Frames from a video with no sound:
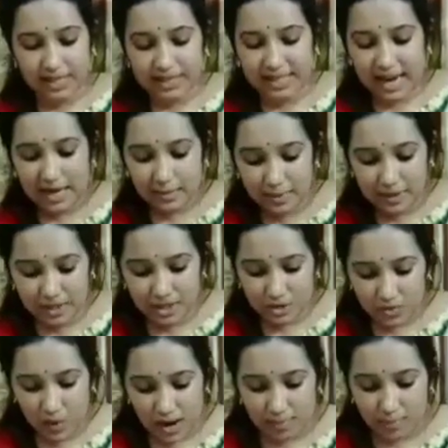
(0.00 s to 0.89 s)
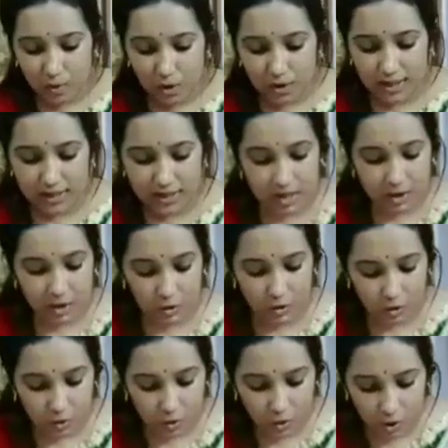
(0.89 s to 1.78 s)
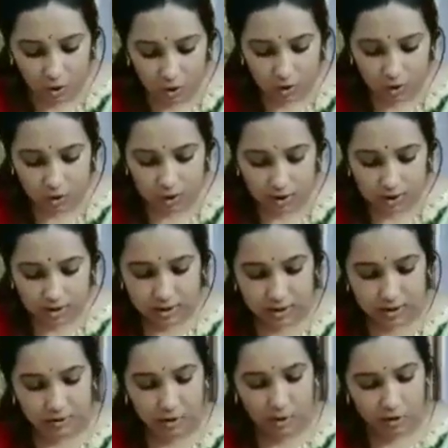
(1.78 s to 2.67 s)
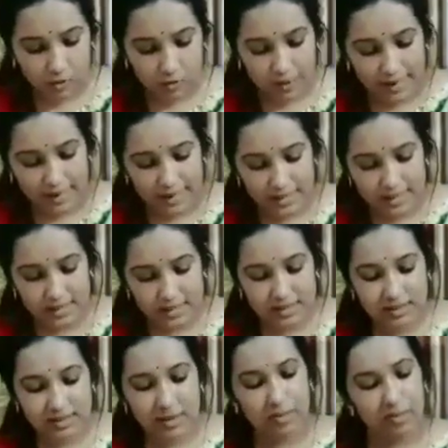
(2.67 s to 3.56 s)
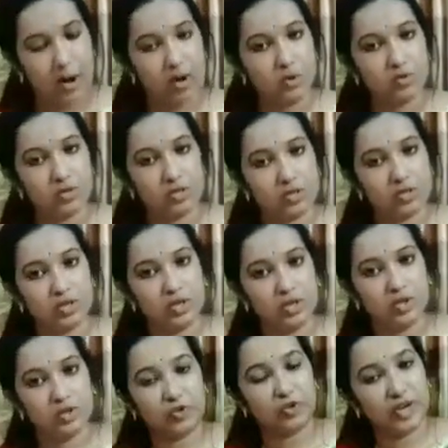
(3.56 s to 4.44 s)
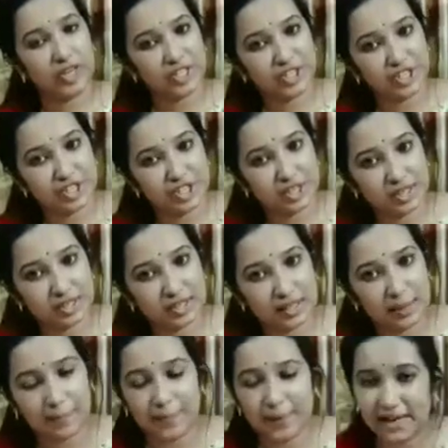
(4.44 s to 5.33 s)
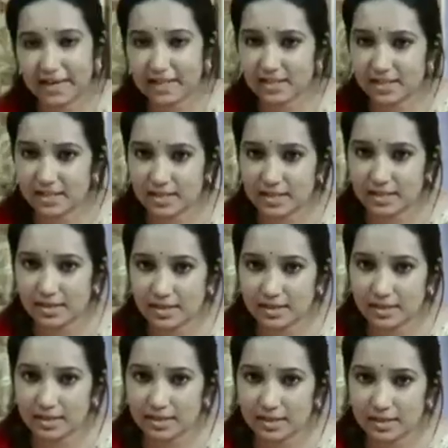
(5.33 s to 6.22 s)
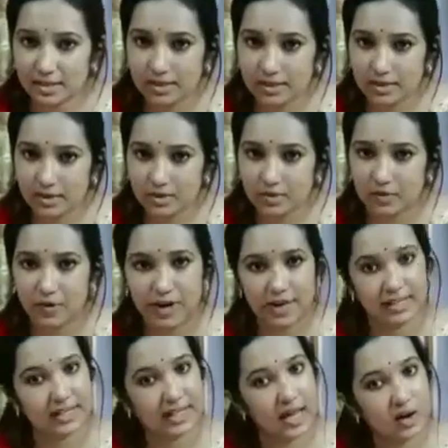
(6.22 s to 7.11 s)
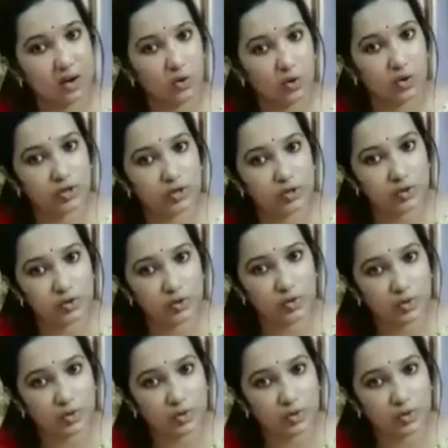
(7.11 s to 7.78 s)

That means one morning the crow, the tortoise, the mouse reached the place where they are going to,